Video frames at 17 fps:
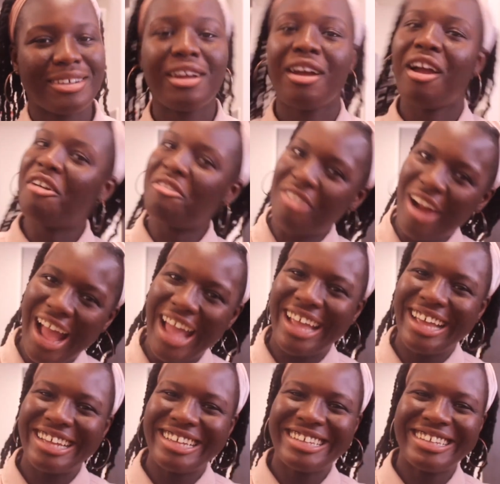Right?
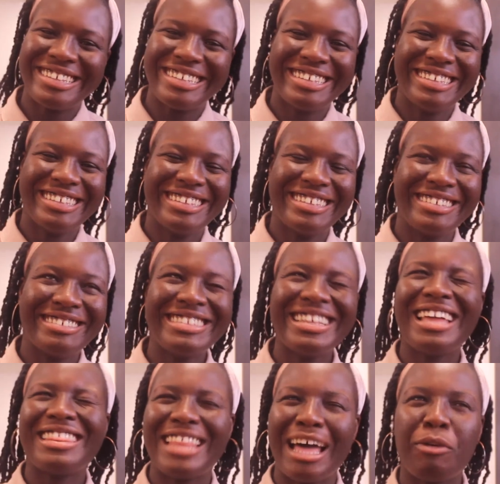
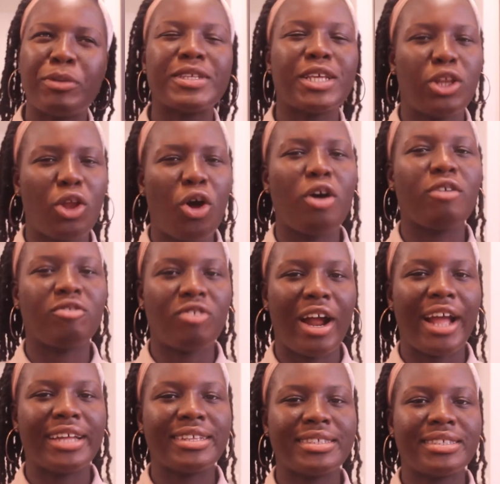That was a lot of
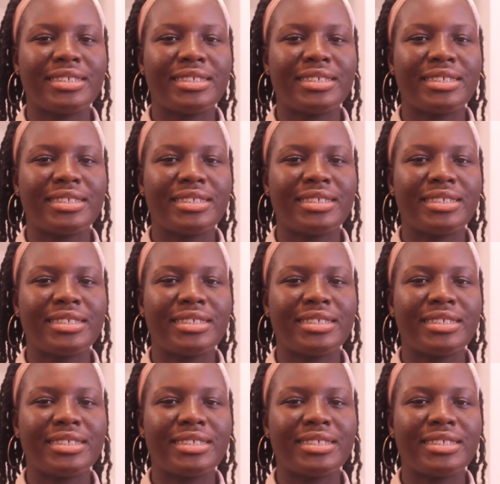rights.